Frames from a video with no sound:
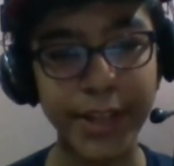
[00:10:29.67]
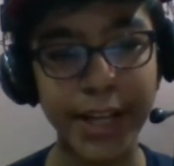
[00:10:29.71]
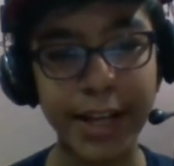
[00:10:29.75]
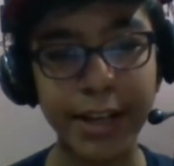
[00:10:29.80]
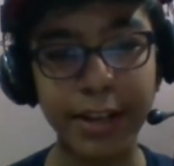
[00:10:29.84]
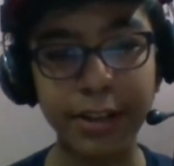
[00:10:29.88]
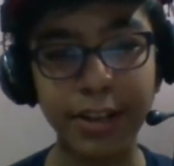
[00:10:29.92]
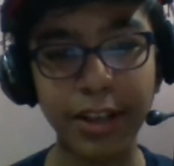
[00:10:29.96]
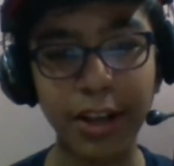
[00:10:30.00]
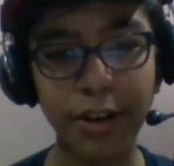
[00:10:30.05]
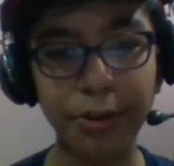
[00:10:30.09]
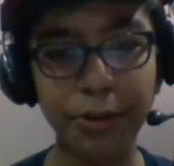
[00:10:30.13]

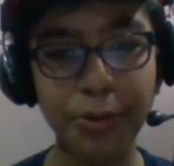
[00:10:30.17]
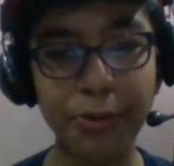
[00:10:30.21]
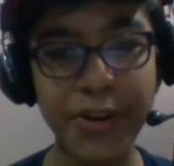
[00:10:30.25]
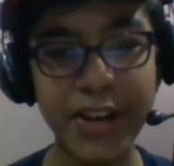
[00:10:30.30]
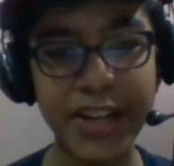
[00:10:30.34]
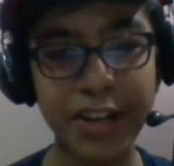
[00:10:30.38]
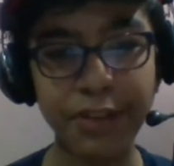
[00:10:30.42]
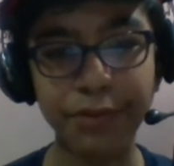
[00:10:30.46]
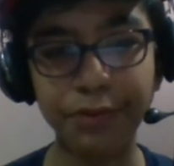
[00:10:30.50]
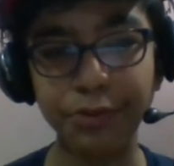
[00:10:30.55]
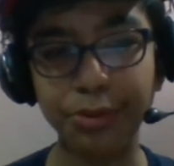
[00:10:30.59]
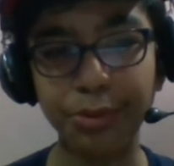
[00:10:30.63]
Now queen
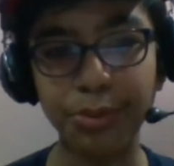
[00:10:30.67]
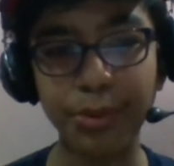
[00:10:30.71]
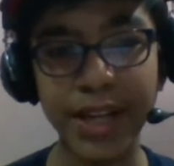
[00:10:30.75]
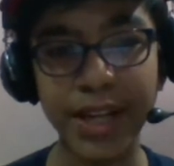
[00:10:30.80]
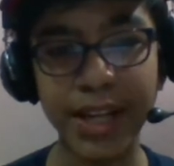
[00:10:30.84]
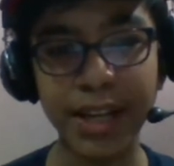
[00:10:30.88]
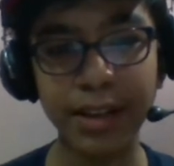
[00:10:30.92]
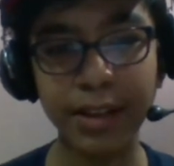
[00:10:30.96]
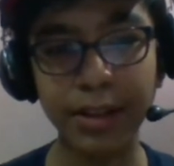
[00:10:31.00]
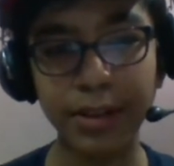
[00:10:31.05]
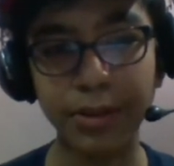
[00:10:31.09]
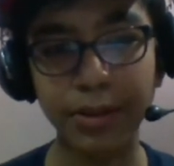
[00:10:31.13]

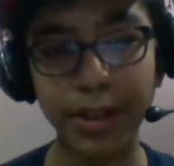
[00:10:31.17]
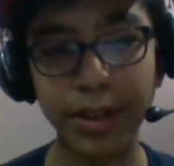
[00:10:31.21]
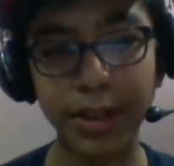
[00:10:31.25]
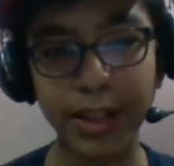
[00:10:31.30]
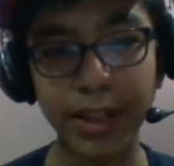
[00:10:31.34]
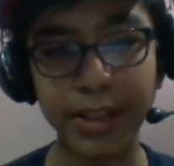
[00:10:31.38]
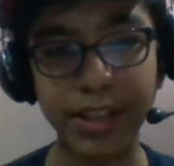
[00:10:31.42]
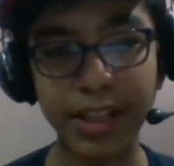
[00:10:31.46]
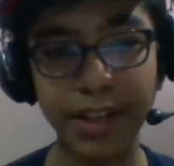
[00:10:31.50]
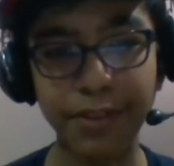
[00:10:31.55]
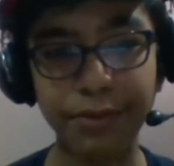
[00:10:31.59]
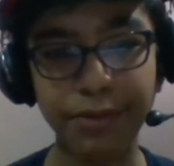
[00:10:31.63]
f3, okay,
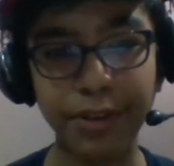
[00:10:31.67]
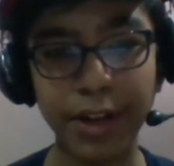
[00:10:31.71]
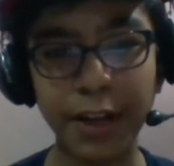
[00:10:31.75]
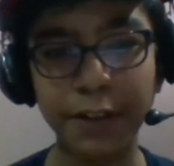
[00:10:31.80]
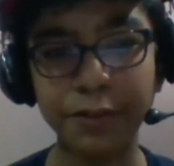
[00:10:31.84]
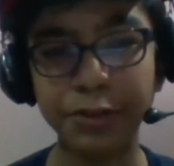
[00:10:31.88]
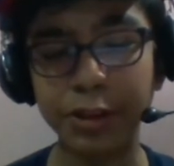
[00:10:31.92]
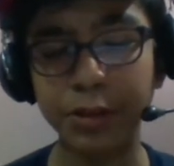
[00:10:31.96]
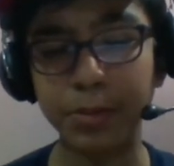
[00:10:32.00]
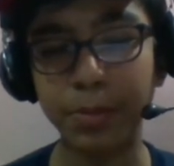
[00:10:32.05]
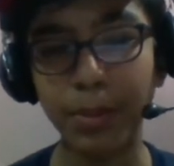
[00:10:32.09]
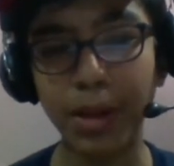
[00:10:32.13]

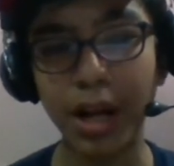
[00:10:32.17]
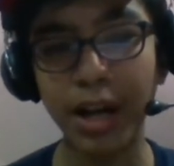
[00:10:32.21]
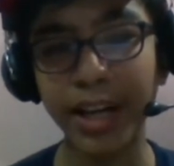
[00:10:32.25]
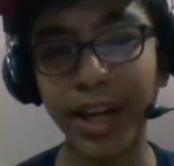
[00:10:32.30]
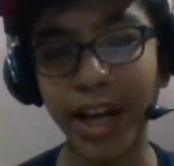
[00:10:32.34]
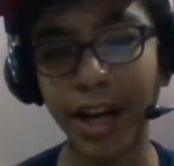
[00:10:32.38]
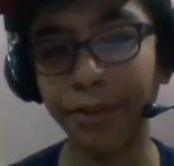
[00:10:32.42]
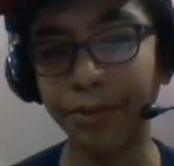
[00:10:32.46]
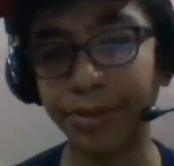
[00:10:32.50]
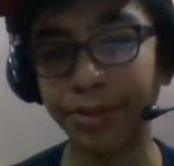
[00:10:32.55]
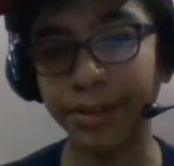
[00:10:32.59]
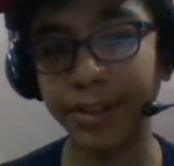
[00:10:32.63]
d5, just block
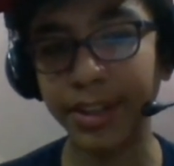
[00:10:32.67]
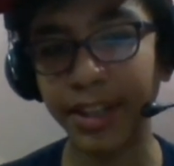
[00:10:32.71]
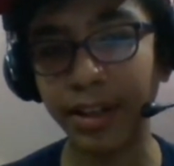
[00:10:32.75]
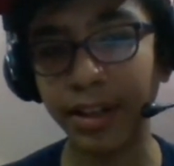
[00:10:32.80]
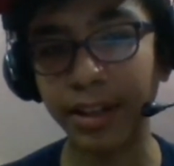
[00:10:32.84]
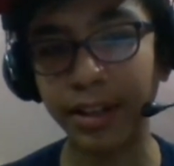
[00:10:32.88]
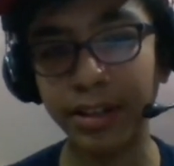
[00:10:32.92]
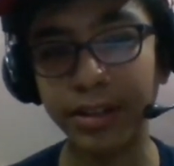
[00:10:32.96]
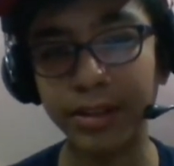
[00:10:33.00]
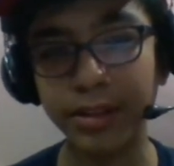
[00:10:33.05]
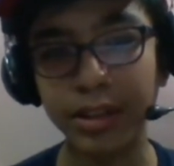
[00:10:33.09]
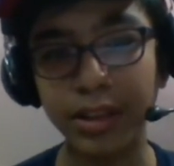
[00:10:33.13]
everything.
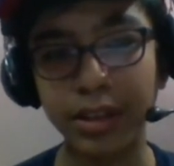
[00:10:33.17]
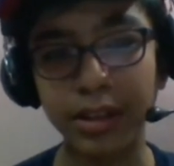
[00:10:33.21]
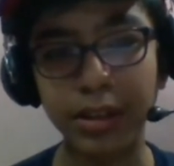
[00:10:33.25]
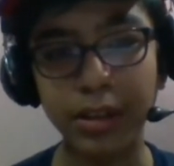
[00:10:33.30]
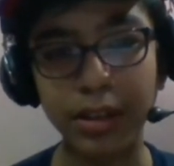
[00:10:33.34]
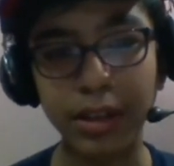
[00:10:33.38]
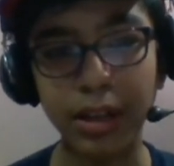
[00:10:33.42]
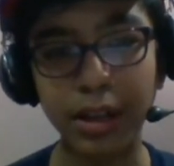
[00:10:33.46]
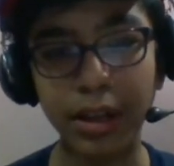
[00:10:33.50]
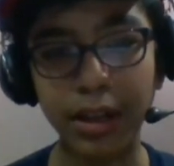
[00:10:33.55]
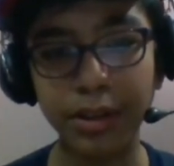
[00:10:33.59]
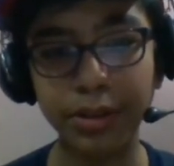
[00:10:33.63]

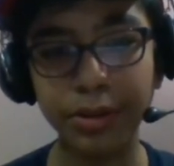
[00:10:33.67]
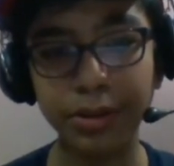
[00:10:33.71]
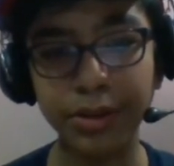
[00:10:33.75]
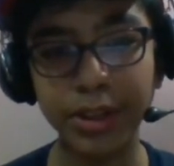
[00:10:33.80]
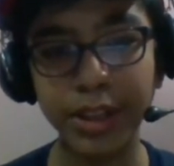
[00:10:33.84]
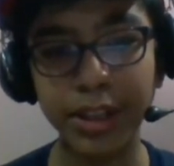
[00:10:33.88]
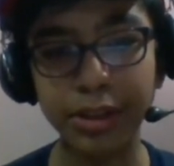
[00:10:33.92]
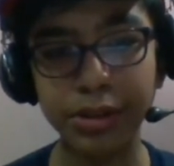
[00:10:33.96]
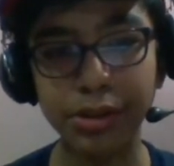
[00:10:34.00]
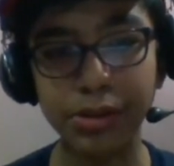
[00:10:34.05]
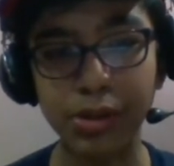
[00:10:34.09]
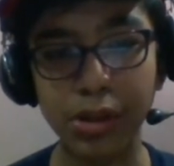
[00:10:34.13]
No
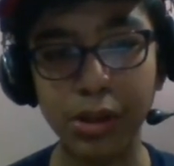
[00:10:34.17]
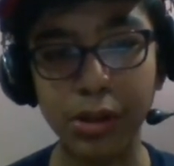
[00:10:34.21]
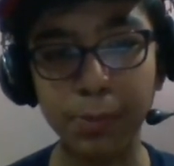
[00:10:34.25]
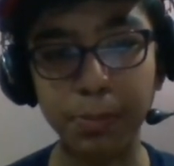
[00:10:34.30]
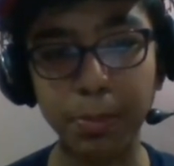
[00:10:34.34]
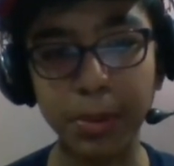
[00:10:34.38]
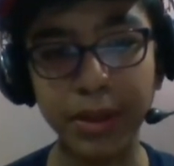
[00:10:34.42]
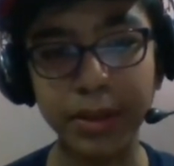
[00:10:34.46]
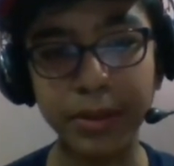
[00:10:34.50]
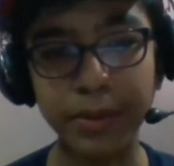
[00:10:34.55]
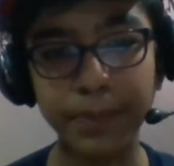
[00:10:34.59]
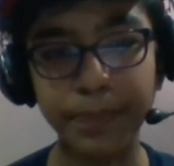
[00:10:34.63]
need to
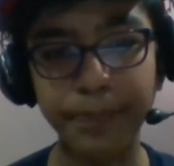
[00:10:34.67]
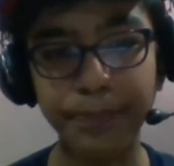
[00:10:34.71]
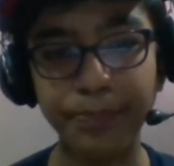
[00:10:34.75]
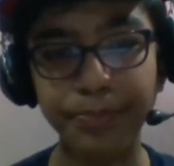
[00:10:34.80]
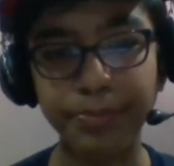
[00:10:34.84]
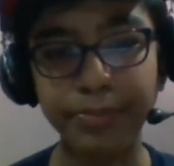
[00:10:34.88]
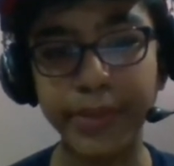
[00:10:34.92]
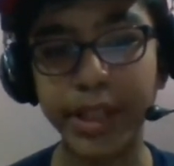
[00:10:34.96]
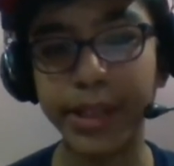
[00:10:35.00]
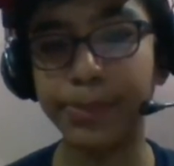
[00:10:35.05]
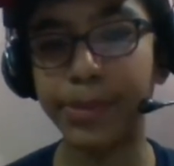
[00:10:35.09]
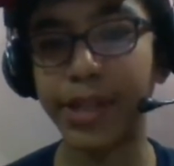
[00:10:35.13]
open.
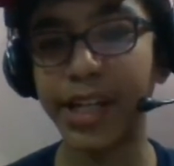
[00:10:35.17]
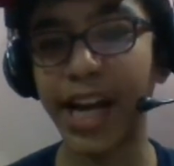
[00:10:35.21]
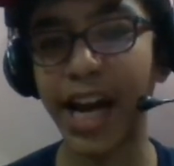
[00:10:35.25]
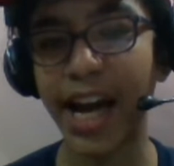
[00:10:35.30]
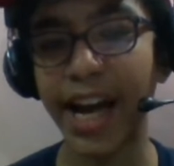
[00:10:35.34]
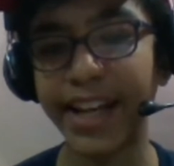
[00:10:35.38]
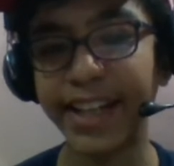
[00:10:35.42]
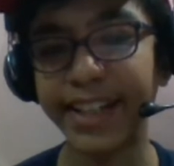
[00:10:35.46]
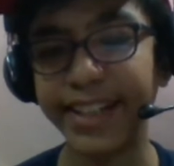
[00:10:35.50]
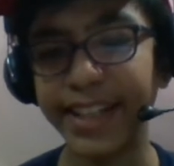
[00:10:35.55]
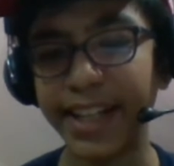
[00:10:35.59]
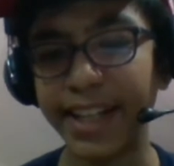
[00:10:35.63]
Maybe
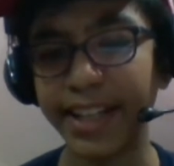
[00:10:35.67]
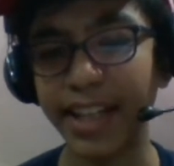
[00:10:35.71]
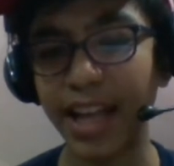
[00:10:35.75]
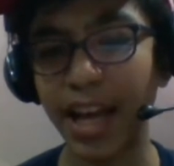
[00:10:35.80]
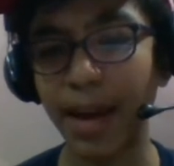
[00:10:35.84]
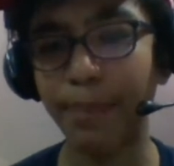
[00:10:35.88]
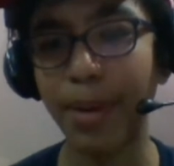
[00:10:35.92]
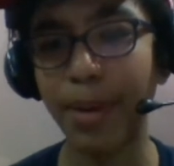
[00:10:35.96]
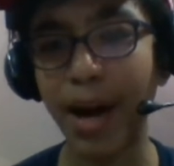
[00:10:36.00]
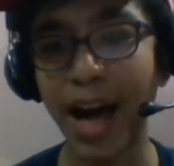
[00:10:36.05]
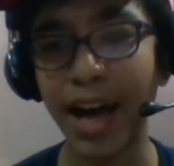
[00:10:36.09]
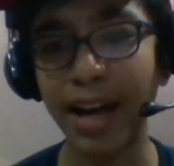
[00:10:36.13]
I get
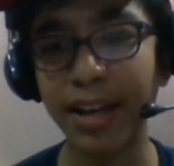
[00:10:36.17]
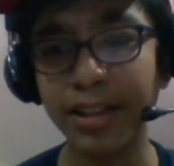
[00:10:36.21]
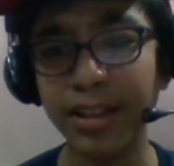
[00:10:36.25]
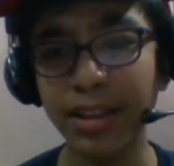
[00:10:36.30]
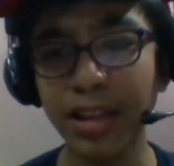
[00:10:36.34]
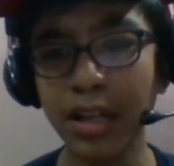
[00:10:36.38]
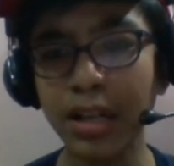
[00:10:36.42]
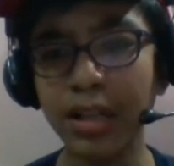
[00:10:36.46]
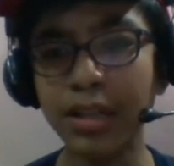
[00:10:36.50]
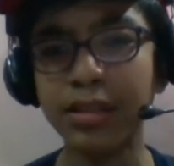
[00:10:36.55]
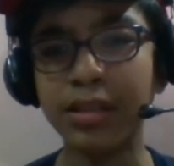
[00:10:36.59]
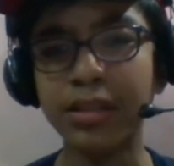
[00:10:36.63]
a pawn
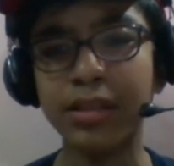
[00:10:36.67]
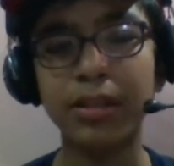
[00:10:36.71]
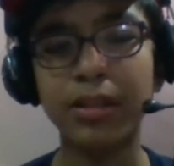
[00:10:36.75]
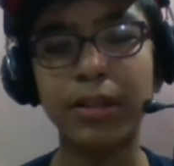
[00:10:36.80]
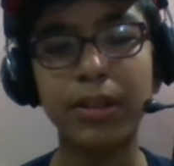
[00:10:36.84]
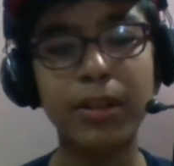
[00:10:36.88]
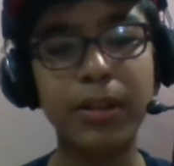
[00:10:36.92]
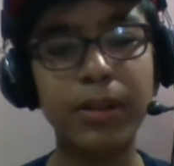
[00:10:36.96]
loss,